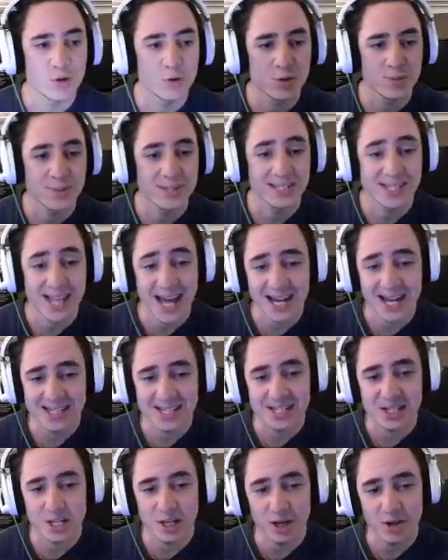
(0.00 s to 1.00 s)
means Dallas
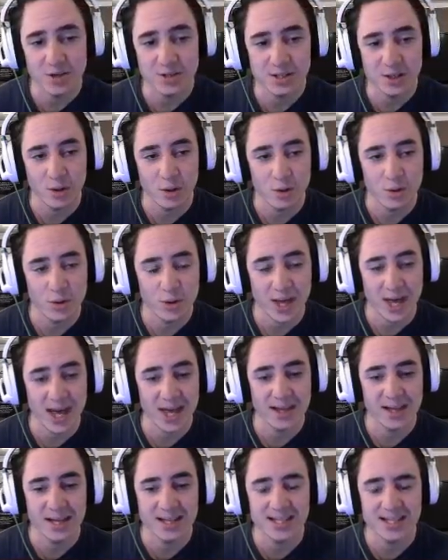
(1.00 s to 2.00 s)
is close. Oh,
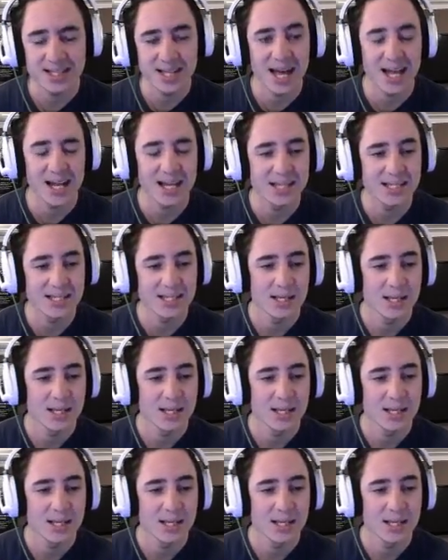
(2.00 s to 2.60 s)
okay, there's a Dallas.